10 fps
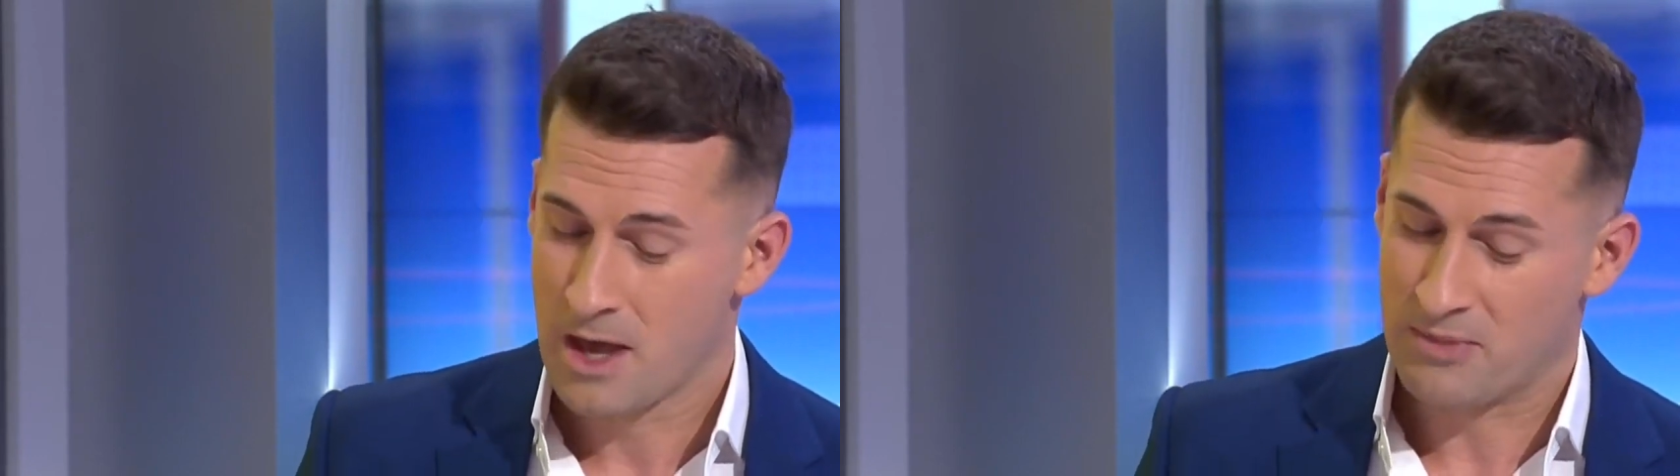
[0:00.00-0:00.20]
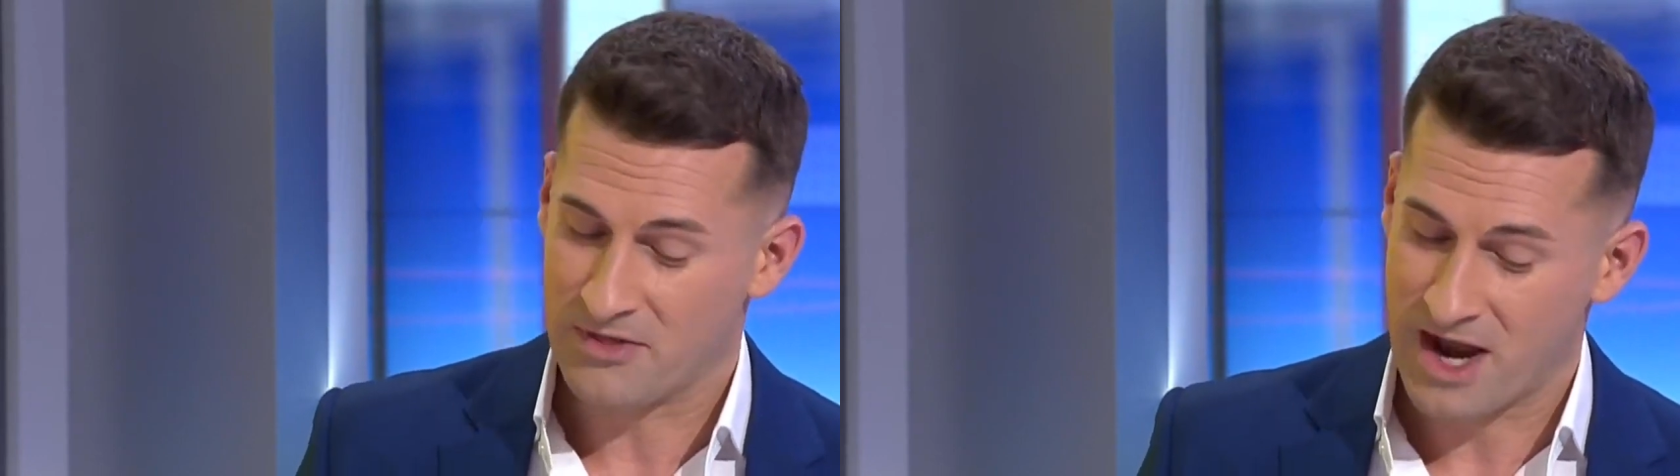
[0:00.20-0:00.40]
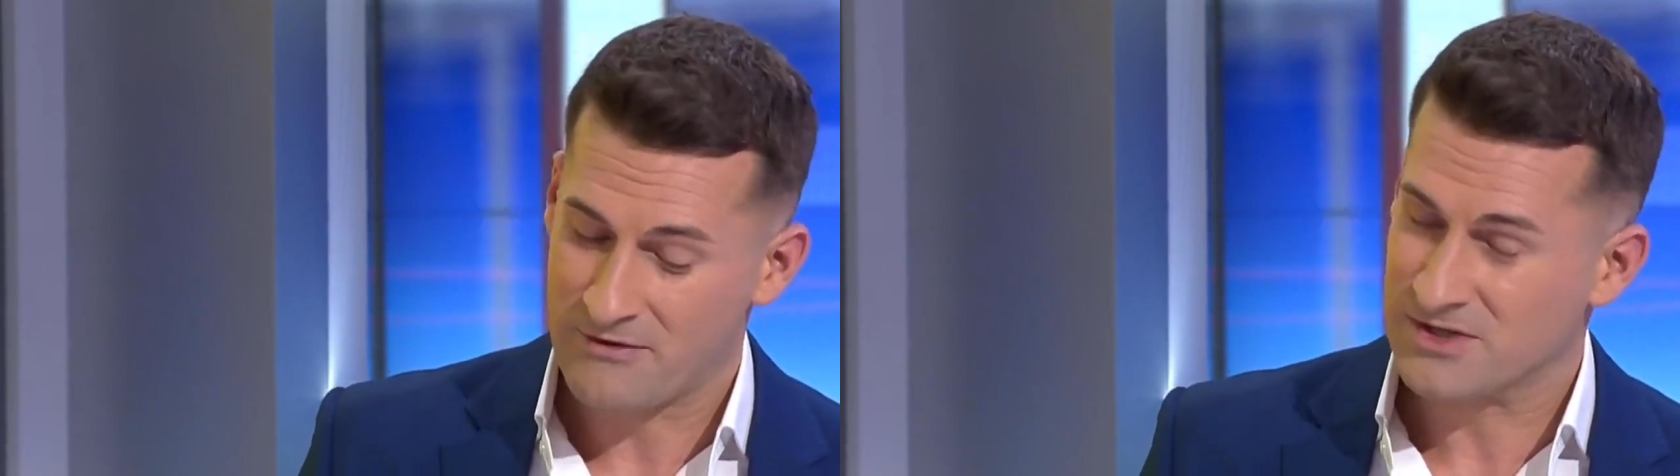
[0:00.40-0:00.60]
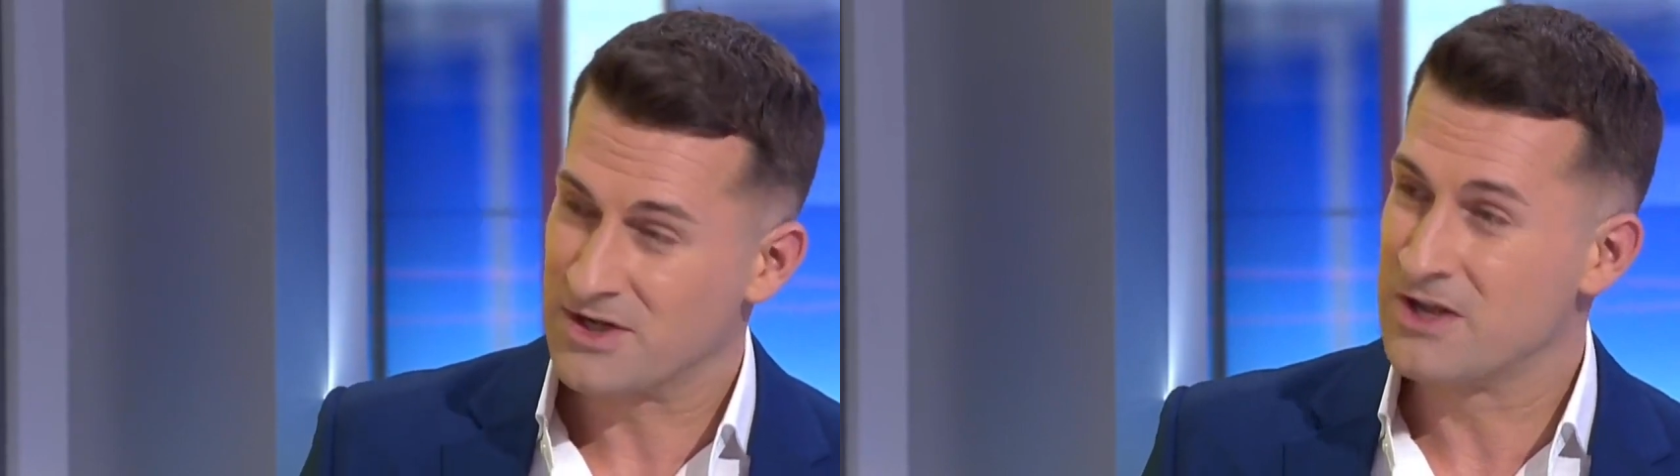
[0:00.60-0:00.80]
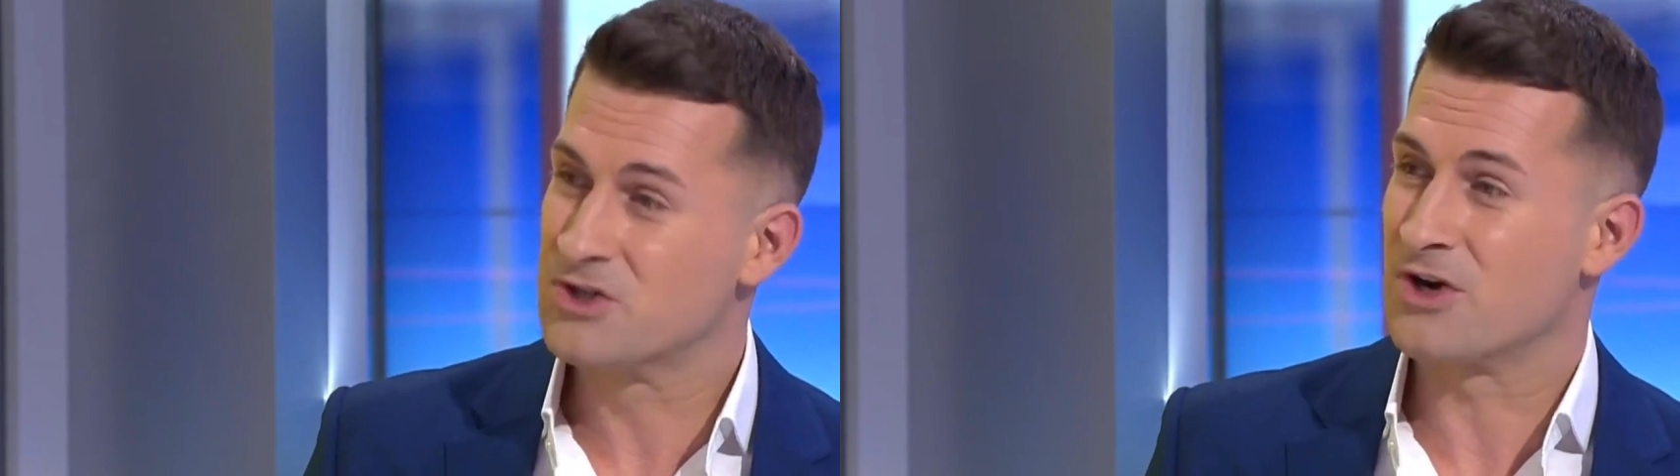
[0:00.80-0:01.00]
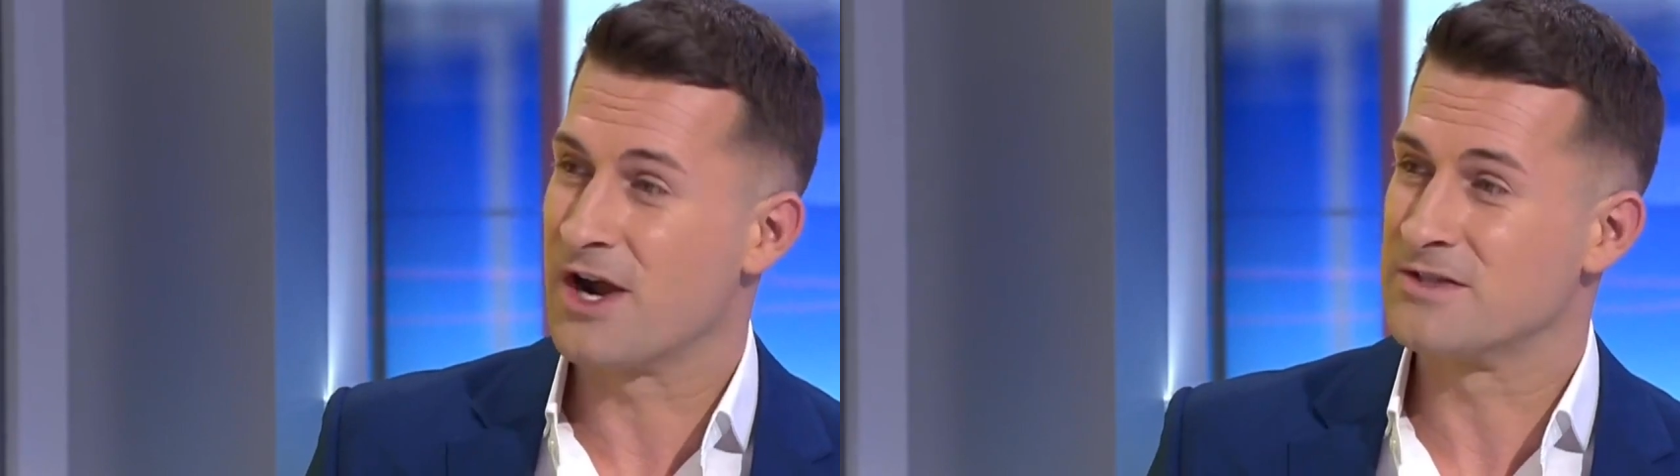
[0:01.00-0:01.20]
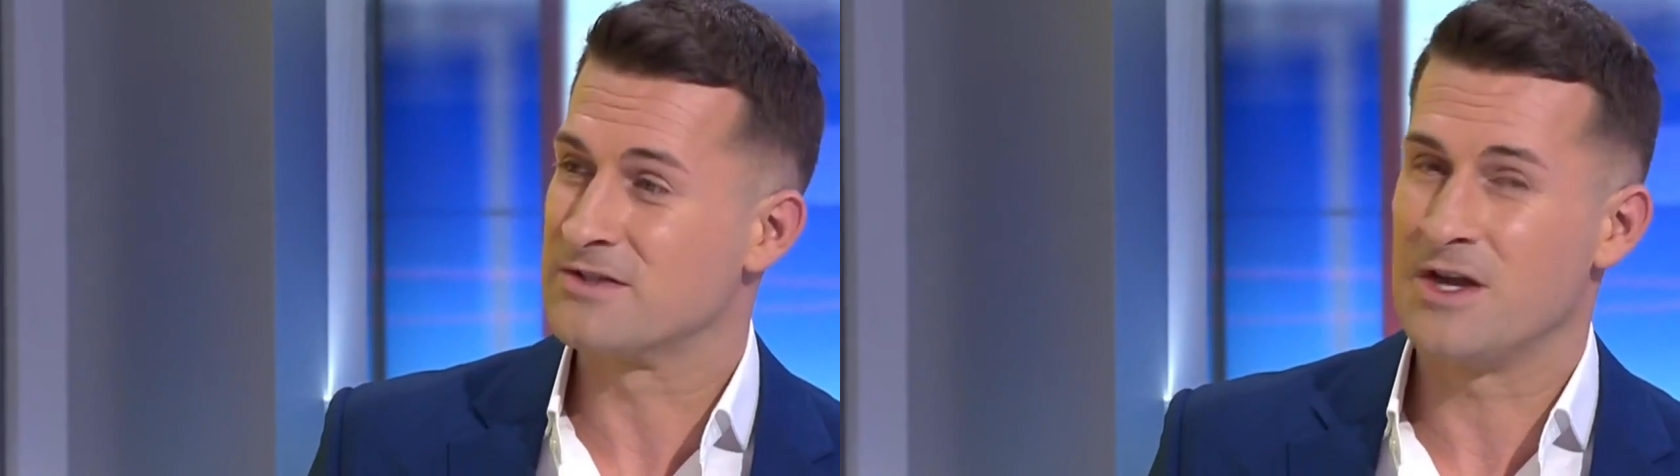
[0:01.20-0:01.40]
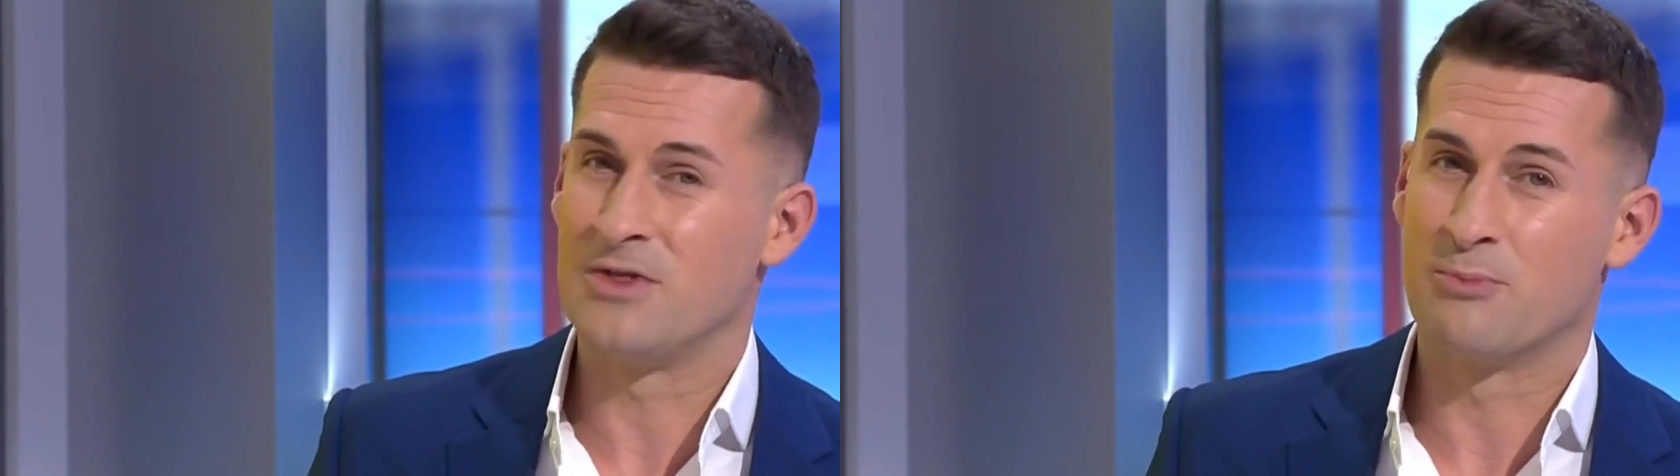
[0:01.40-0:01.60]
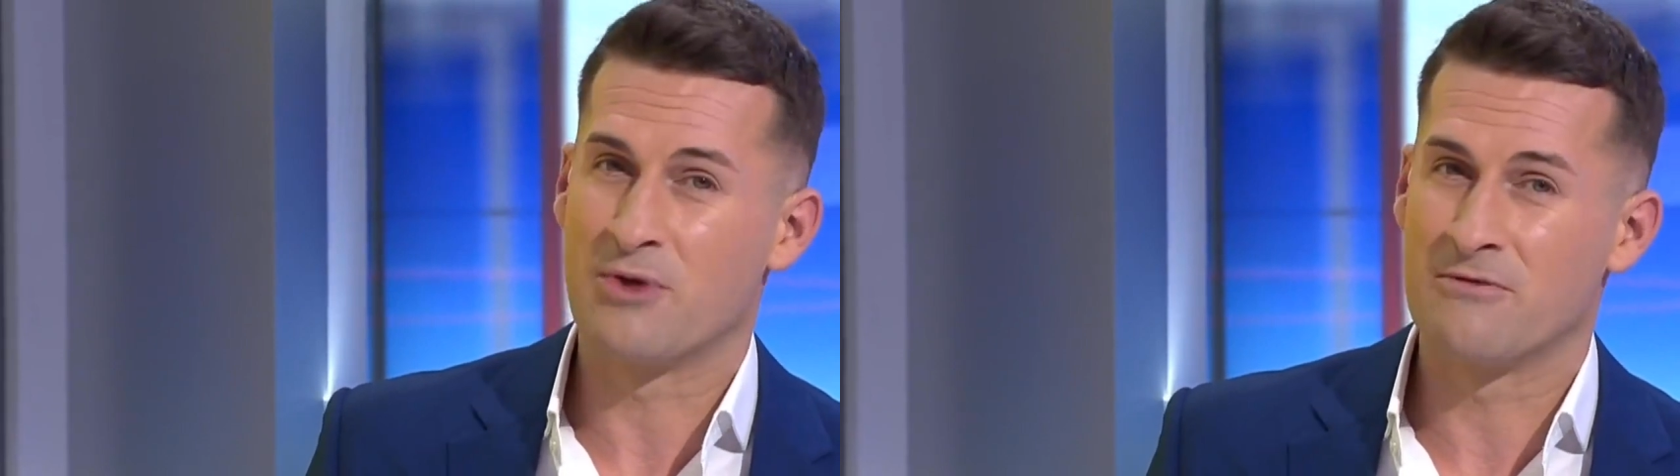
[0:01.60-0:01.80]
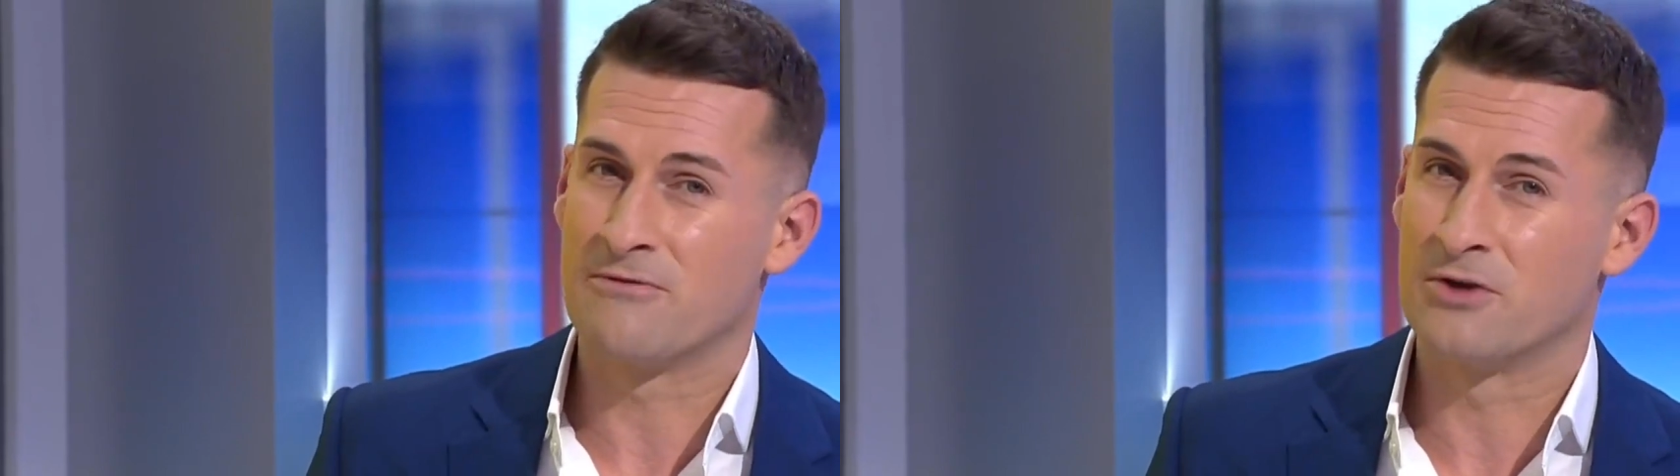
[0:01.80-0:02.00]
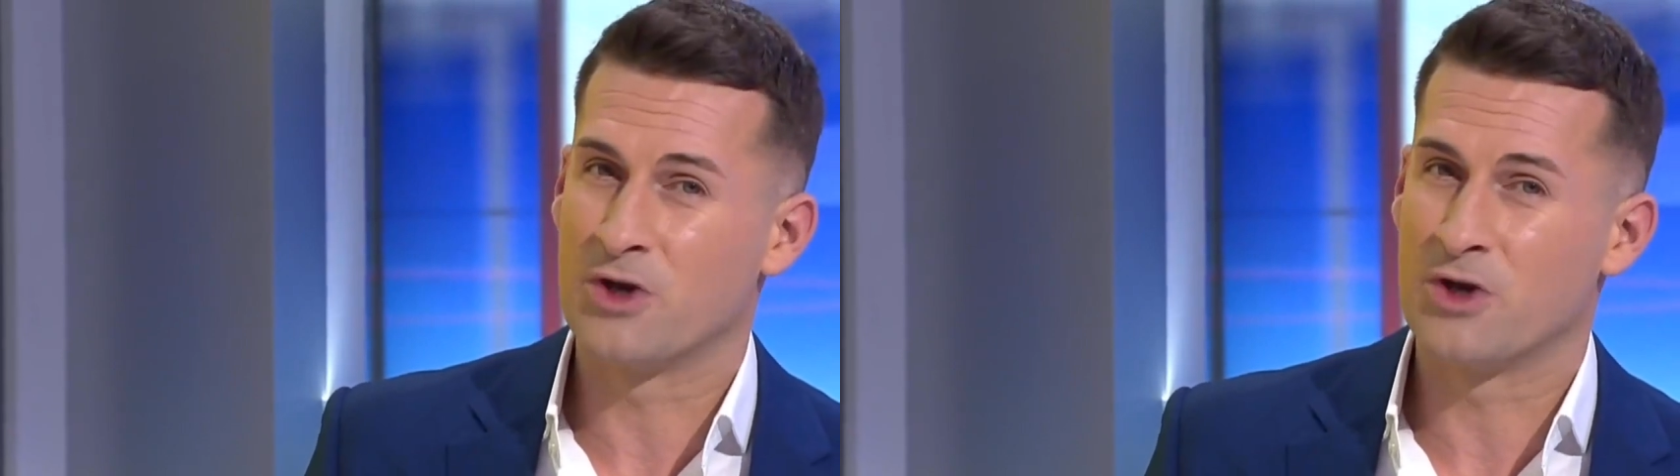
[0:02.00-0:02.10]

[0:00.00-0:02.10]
but there is an interest in the Brentford